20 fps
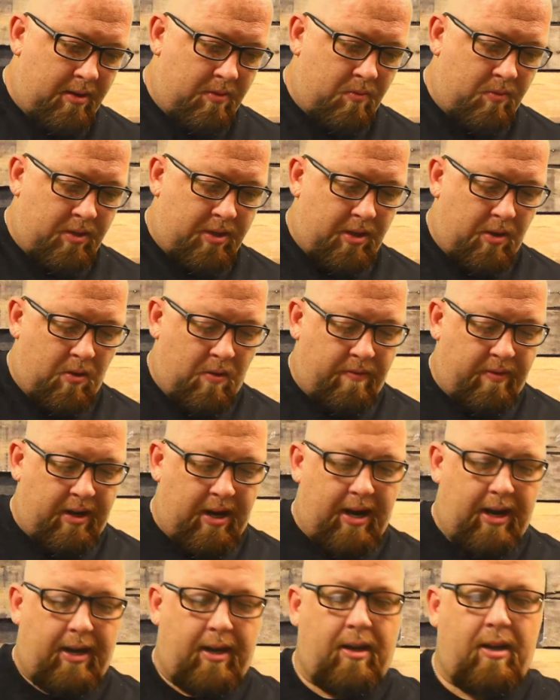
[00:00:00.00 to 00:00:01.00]
with the
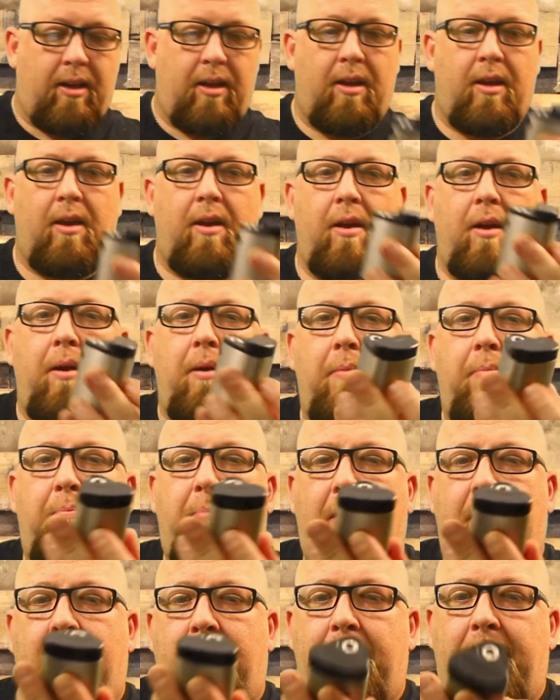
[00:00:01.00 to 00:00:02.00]
overhang.
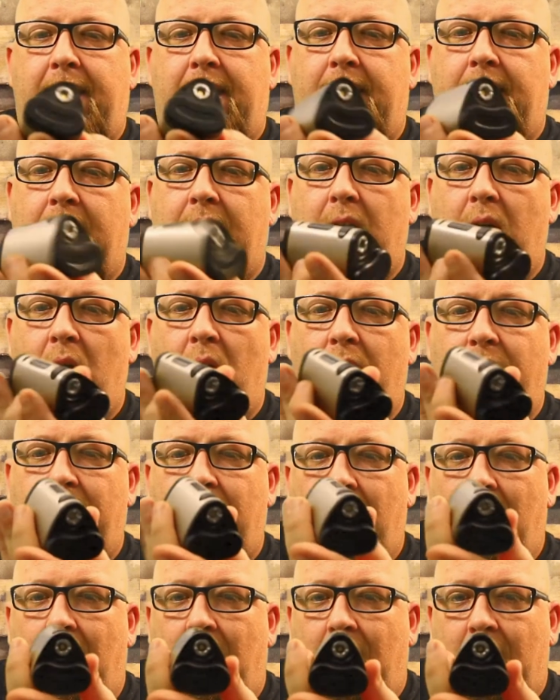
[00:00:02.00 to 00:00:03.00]
But I mean,
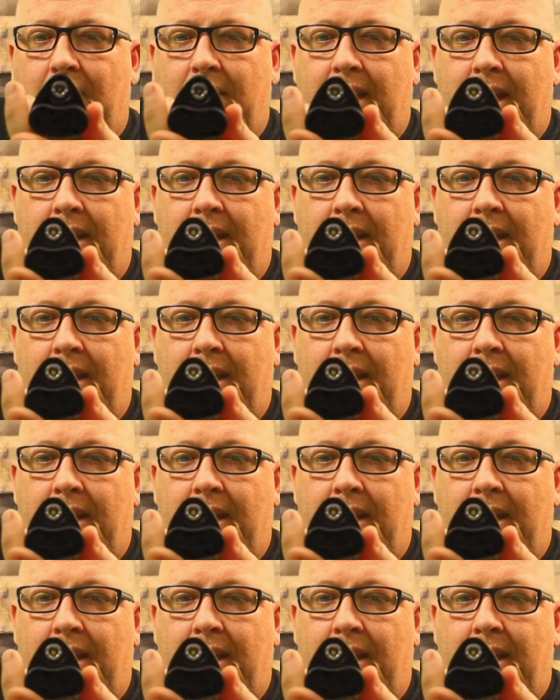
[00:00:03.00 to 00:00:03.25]
overall,